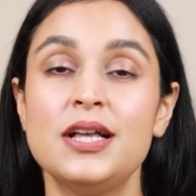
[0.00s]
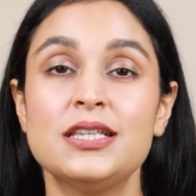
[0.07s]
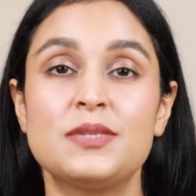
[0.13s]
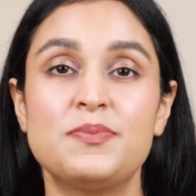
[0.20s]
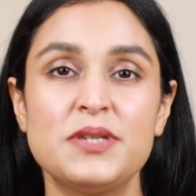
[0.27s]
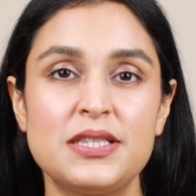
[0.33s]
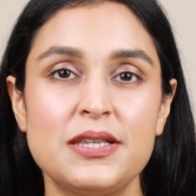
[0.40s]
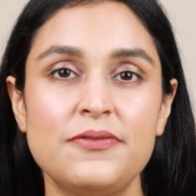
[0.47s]

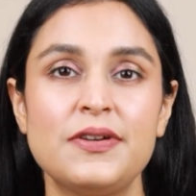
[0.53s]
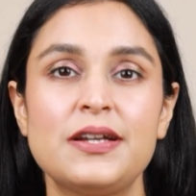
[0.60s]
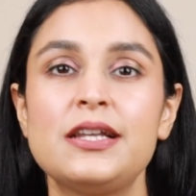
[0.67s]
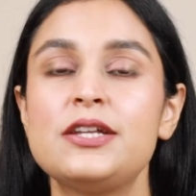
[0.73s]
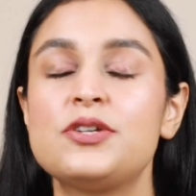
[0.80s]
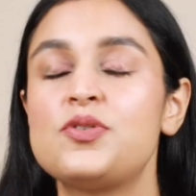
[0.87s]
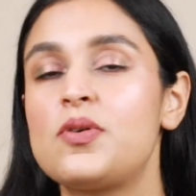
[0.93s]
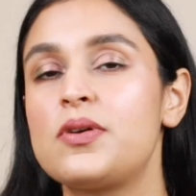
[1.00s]

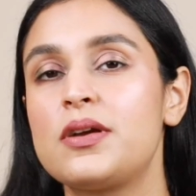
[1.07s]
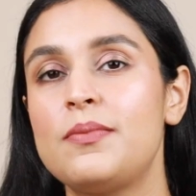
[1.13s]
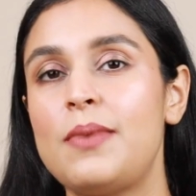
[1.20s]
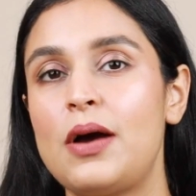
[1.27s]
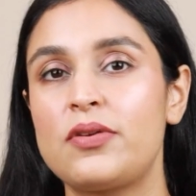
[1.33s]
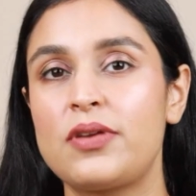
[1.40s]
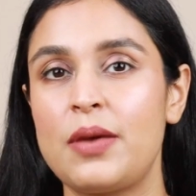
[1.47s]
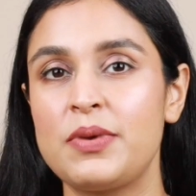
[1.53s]
Specifically talking
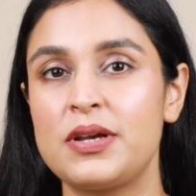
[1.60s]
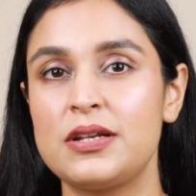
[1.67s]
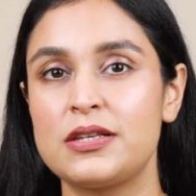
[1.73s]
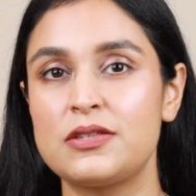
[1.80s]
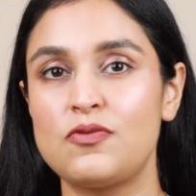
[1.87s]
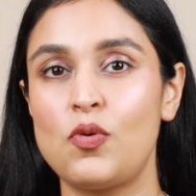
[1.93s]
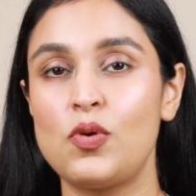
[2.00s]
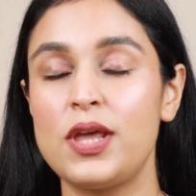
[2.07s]
about chemical
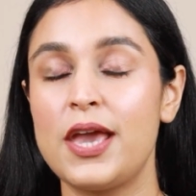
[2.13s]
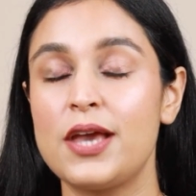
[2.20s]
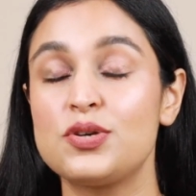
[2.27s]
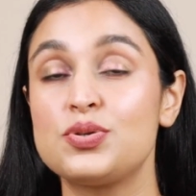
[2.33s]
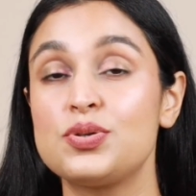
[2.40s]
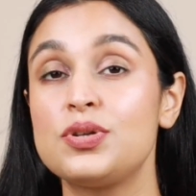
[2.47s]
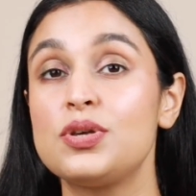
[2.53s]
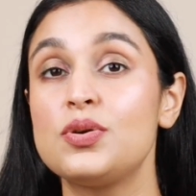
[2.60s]

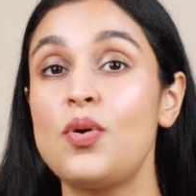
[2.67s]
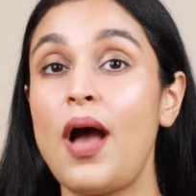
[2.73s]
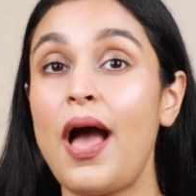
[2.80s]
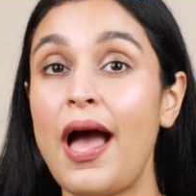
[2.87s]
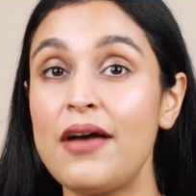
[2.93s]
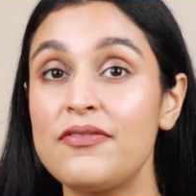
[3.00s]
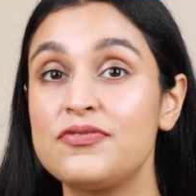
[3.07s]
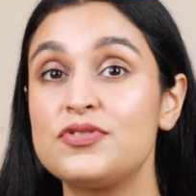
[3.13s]
exfoliation, you
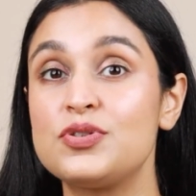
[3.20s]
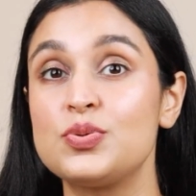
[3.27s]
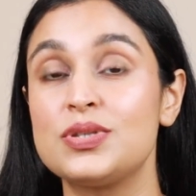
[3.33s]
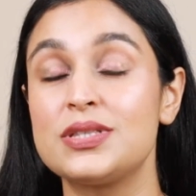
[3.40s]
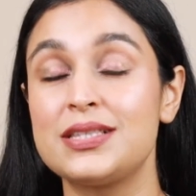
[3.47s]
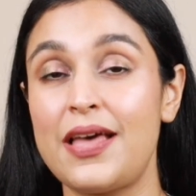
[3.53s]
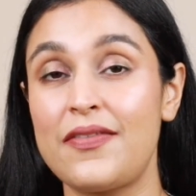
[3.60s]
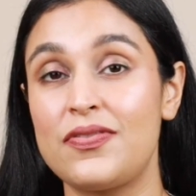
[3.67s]
have to
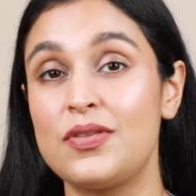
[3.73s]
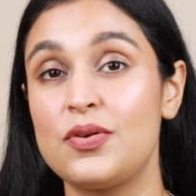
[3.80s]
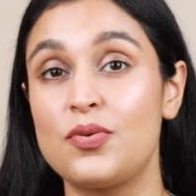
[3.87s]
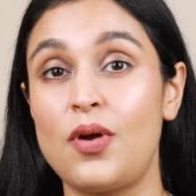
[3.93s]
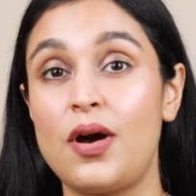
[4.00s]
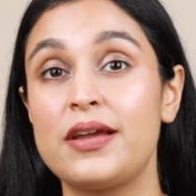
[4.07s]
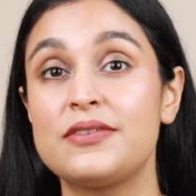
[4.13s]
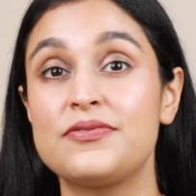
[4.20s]
set the
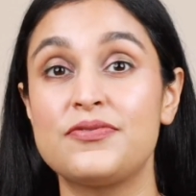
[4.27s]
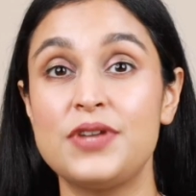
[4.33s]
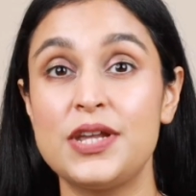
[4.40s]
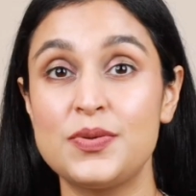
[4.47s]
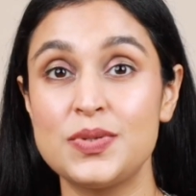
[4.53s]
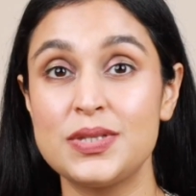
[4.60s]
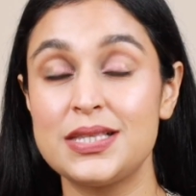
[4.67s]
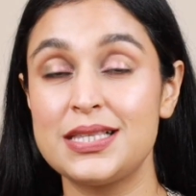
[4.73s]
right
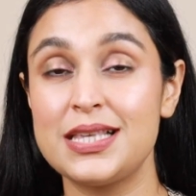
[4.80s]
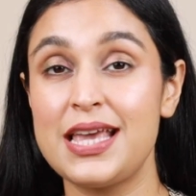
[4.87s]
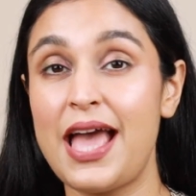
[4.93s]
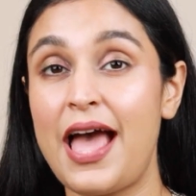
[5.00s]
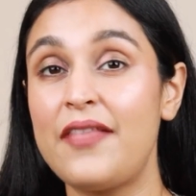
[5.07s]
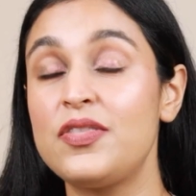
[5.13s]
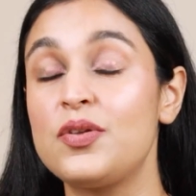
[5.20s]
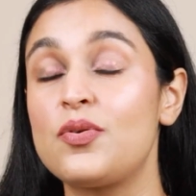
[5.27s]
frequency
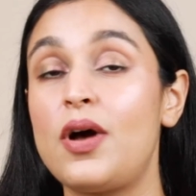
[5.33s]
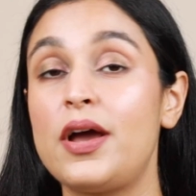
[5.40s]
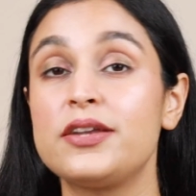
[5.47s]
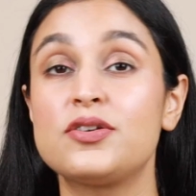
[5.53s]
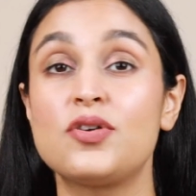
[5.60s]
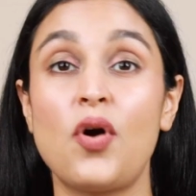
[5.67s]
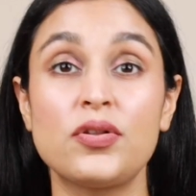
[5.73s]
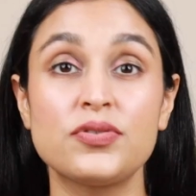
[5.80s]
and the
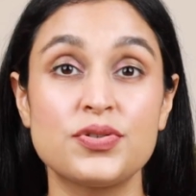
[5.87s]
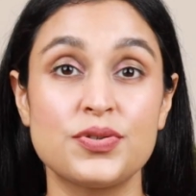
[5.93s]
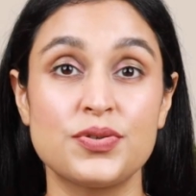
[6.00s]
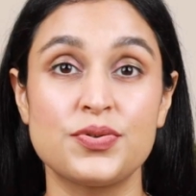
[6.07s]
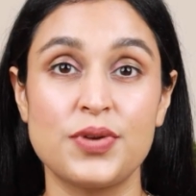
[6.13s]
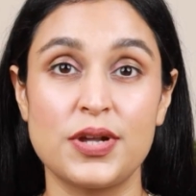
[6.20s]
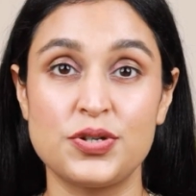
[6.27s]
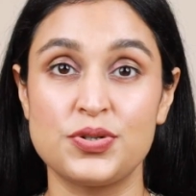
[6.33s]
right
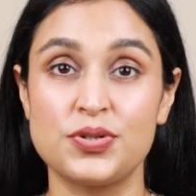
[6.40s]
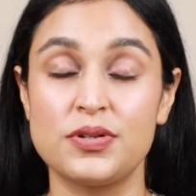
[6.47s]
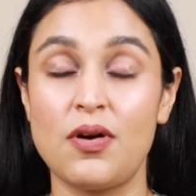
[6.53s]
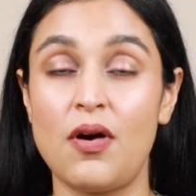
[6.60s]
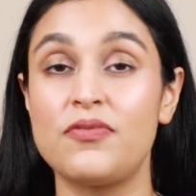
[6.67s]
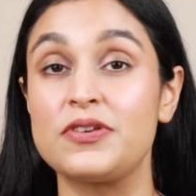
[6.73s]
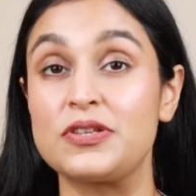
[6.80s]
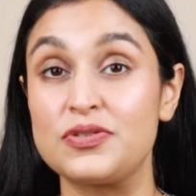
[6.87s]
concentration
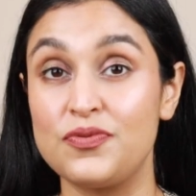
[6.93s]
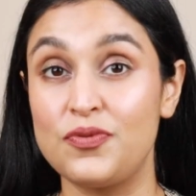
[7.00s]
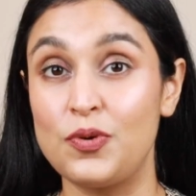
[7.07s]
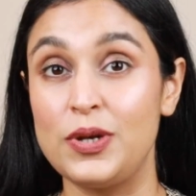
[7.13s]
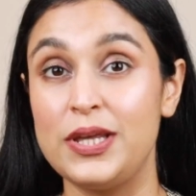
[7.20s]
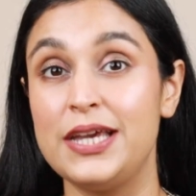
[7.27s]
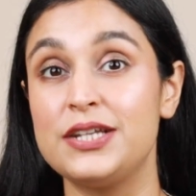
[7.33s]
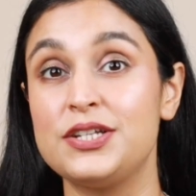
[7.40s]
of
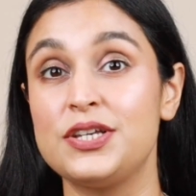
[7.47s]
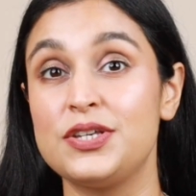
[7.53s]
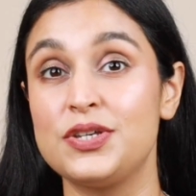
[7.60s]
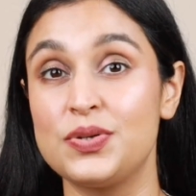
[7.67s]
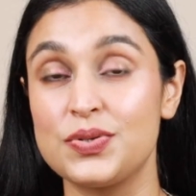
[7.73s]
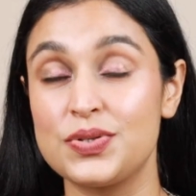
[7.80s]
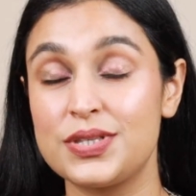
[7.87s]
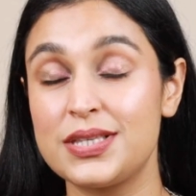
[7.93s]
exfoliating
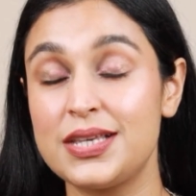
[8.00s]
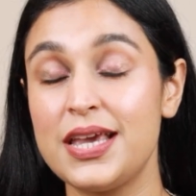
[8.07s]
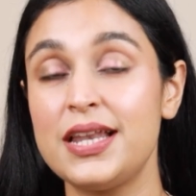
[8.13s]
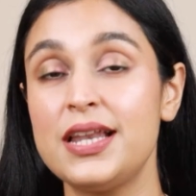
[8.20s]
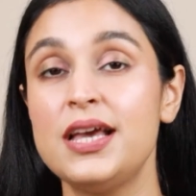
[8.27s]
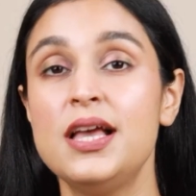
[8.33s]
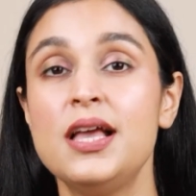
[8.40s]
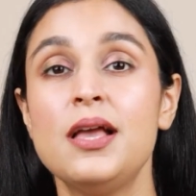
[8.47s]
your
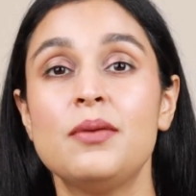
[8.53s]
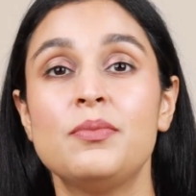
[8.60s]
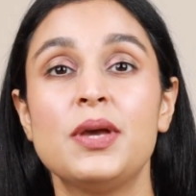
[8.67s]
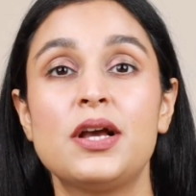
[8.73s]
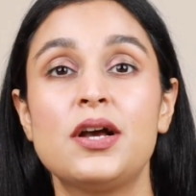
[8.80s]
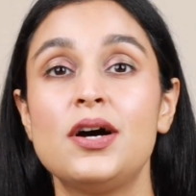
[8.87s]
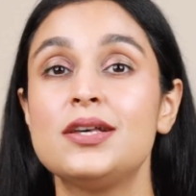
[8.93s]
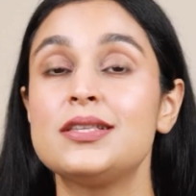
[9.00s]
skin,
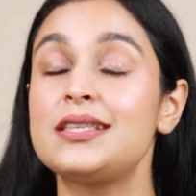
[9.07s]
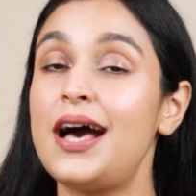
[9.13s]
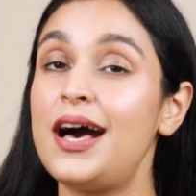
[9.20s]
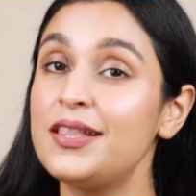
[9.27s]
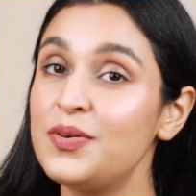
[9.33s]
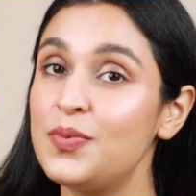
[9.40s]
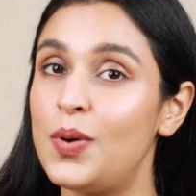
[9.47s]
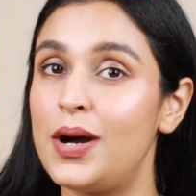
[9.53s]
because
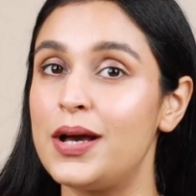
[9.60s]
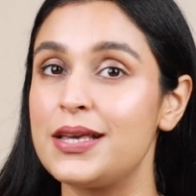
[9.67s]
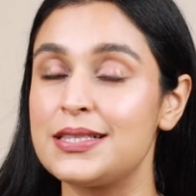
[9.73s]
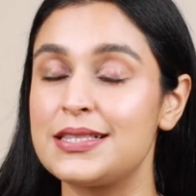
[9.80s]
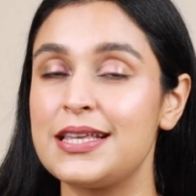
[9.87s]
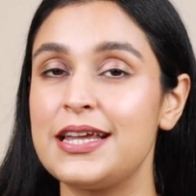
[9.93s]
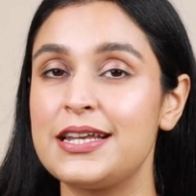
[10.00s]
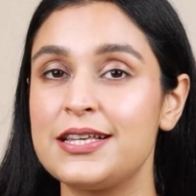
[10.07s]

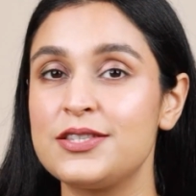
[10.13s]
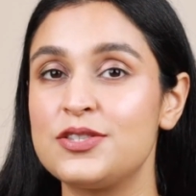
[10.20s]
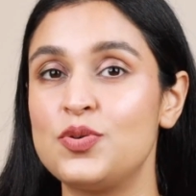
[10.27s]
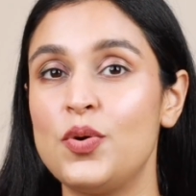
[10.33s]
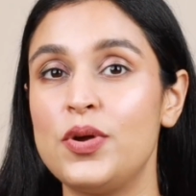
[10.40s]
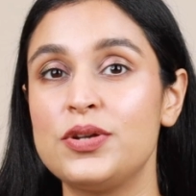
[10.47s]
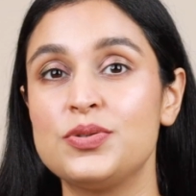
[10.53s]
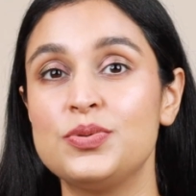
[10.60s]
otherwise it is
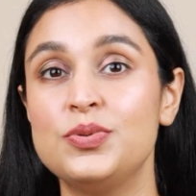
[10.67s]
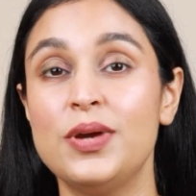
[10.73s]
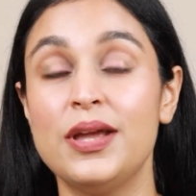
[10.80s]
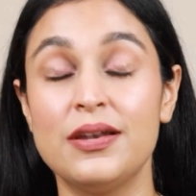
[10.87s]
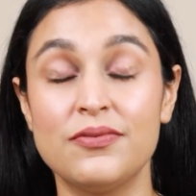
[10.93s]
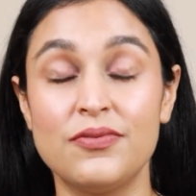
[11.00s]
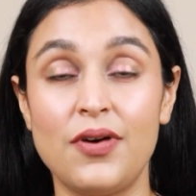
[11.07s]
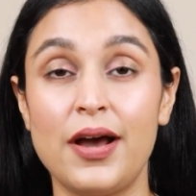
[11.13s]
going to
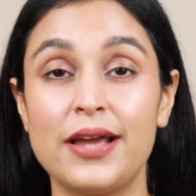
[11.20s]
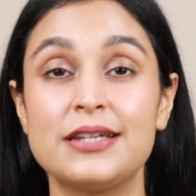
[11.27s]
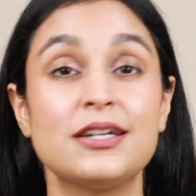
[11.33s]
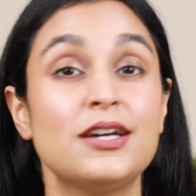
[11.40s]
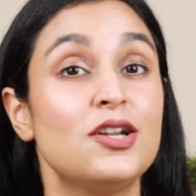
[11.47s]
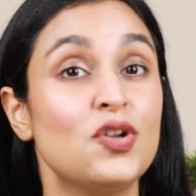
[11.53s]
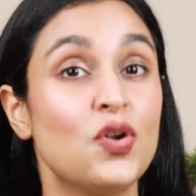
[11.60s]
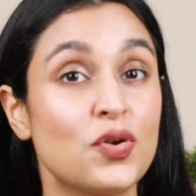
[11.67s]
invite
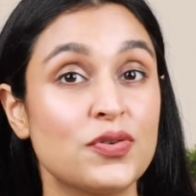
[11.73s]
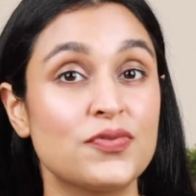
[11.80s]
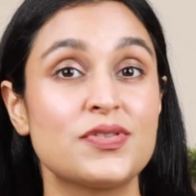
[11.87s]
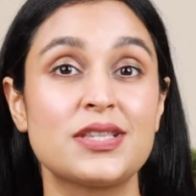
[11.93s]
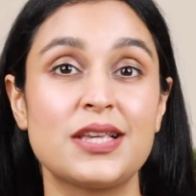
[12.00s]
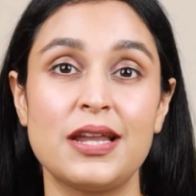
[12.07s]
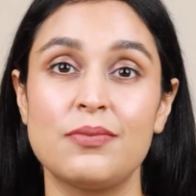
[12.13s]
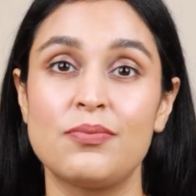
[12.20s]
a lot of
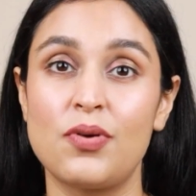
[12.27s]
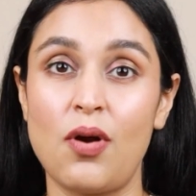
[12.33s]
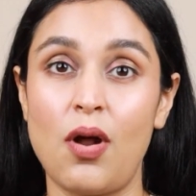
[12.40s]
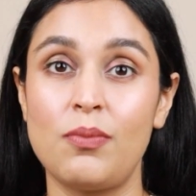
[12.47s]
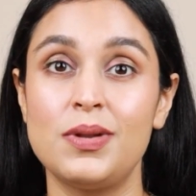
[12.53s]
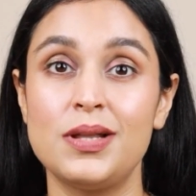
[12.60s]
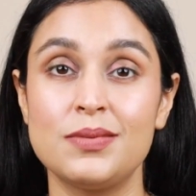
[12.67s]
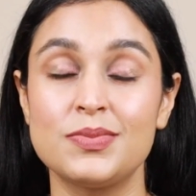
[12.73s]
skin
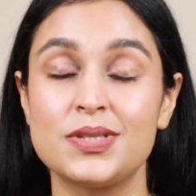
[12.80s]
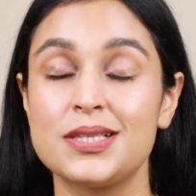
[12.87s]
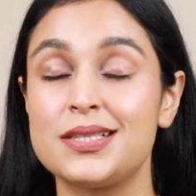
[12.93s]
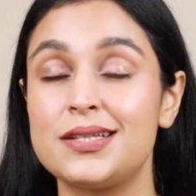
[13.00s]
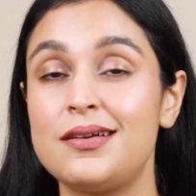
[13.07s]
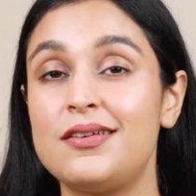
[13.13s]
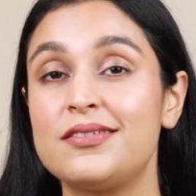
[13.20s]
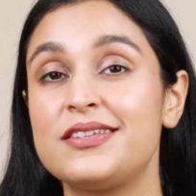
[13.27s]
problems,
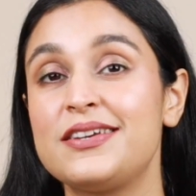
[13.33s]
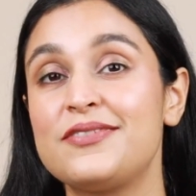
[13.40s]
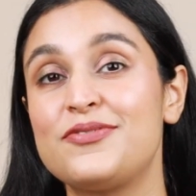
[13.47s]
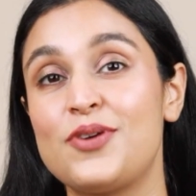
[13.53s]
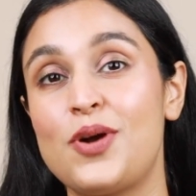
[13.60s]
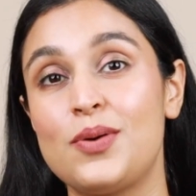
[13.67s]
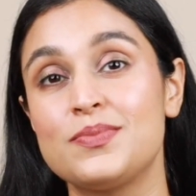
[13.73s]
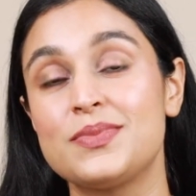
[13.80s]
starting
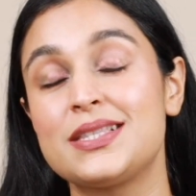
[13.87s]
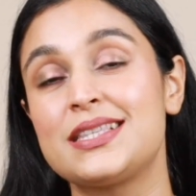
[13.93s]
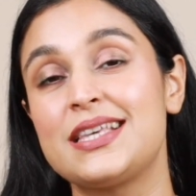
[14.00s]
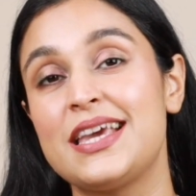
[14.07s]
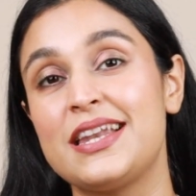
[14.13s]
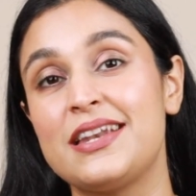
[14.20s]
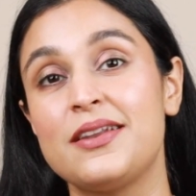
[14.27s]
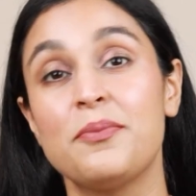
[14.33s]
from
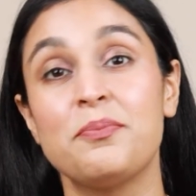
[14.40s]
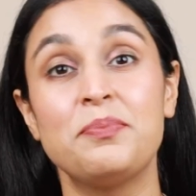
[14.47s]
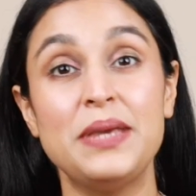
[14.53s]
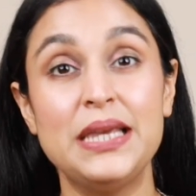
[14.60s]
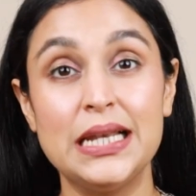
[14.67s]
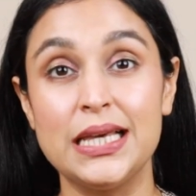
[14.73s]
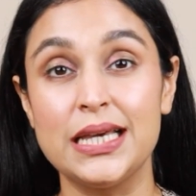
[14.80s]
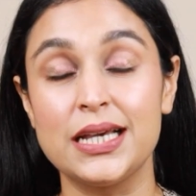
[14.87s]
skin
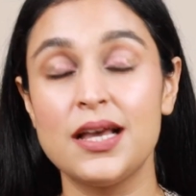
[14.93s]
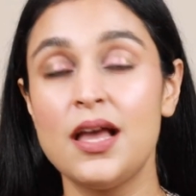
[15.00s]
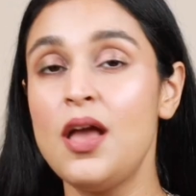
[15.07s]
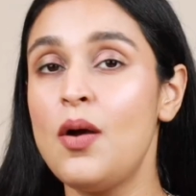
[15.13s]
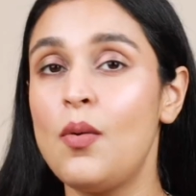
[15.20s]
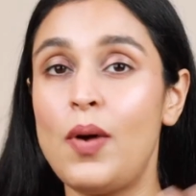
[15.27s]
peeling.